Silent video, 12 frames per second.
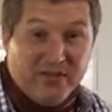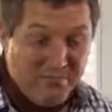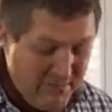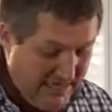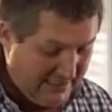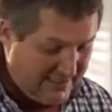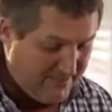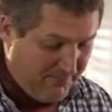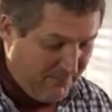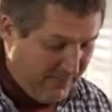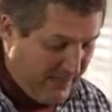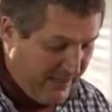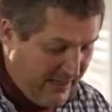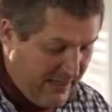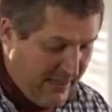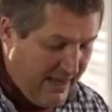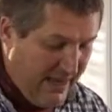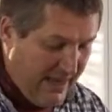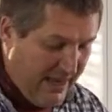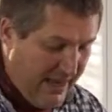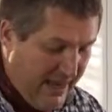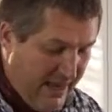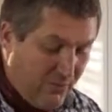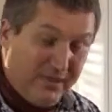the meat.
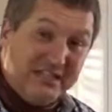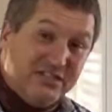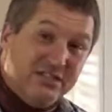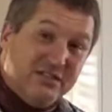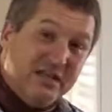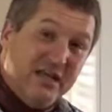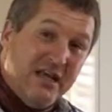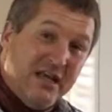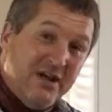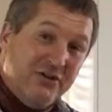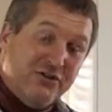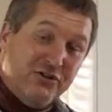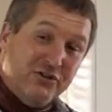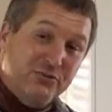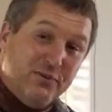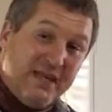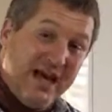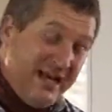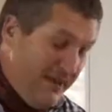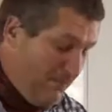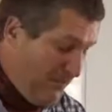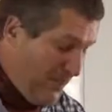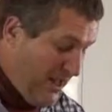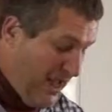And when it's drilled with honey,
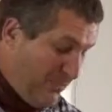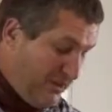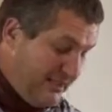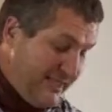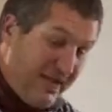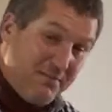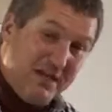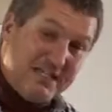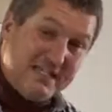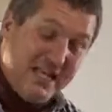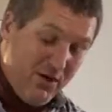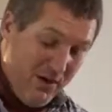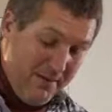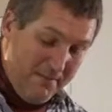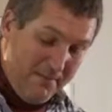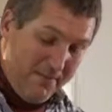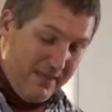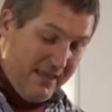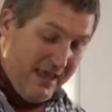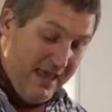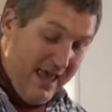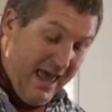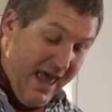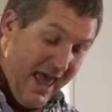I'm going to take my skewer,
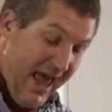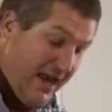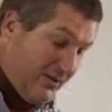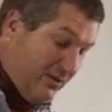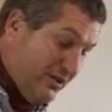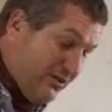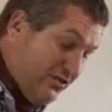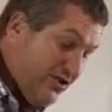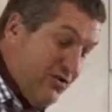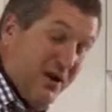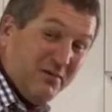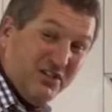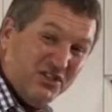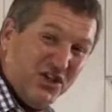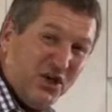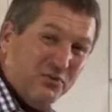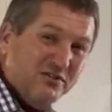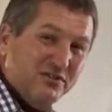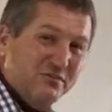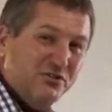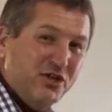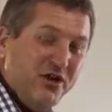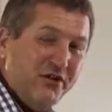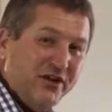and with the skewer I'm going to start with some
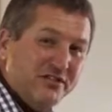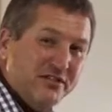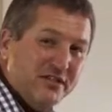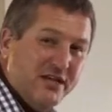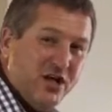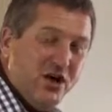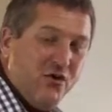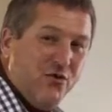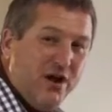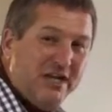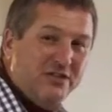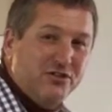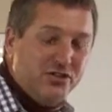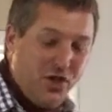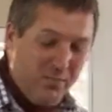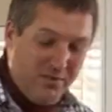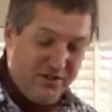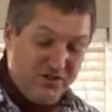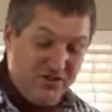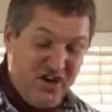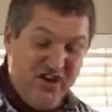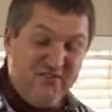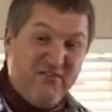cherries right on the top, and the cherry